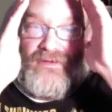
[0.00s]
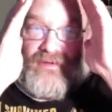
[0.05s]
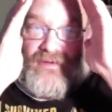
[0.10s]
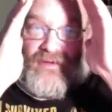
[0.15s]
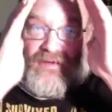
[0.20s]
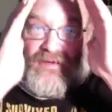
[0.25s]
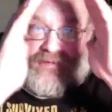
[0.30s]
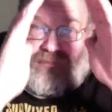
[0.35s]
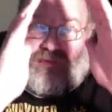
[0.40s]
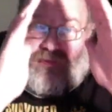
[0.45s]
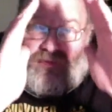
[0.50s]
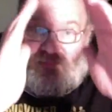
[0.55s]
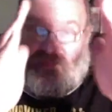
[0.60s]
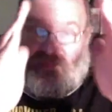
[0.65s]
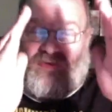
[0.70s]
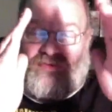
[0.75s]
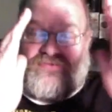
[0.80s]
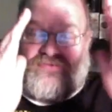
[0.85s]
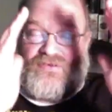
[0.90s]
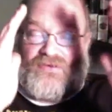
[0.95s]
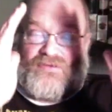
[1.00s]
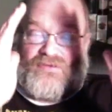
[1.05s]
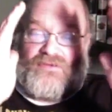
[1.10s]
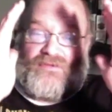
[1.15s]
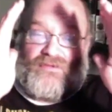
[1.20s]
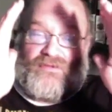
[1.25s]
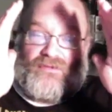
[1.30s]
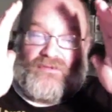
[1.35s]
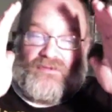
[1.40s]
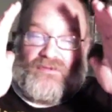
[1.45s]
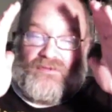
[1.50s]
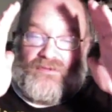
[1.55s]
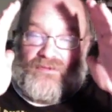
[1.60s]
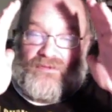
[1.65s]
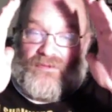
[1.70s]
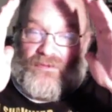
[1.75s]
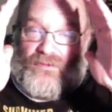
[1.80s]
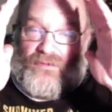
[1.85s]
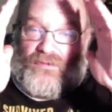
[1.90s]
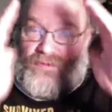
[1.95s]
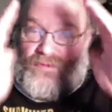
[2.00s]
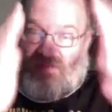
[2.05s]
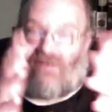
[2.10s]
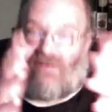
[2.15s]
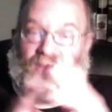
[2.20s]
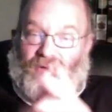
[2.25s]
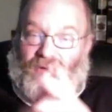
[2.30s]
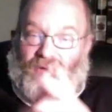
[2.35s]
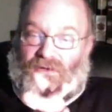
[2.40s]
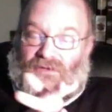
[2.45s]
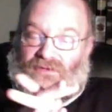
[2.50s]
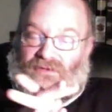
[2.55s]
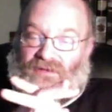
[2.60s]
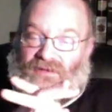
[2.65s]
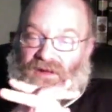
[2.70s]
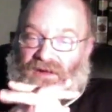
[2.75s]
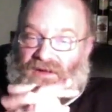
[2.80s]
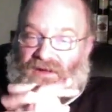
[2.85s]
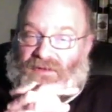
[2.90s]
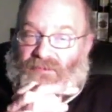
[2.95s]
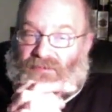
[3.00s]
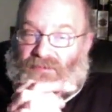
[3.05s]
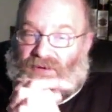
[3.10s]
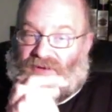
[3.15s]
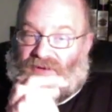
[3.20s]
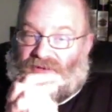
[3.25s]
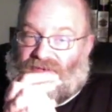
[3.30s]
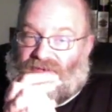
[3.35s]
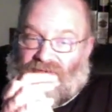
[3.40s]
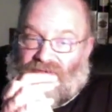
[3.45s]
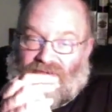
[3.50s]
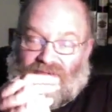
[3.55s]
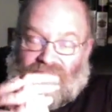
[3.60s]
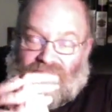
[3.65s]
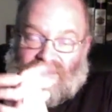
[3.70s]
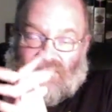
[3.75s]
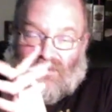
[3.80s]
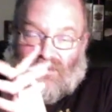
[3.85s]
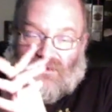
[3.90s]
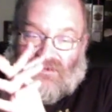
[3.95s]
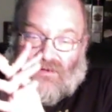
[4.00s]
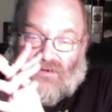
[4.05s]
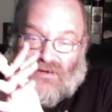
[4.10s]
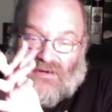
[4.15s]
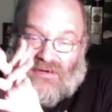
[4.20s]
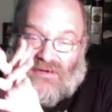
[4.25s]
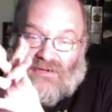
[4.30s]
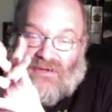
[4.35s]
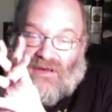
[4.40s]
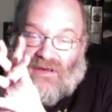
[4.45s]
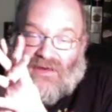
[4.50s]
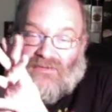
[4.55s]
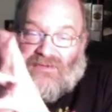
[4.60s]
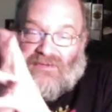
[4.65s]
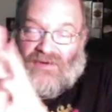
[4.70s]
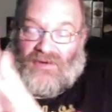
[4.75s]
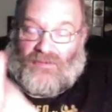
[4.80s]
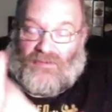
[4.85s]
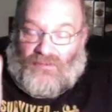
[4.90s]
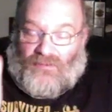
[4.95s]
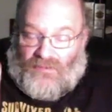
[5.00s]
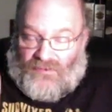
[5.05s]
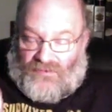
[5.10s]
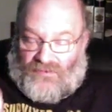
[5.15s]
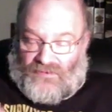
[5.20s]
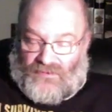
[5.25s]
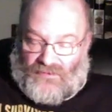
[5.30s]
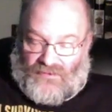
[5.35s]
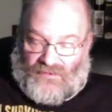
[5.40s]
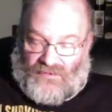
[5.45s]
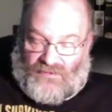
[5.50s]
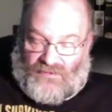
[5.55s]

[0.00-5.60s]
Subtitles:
in my vision what they look like, but they're not alive anymore. They're long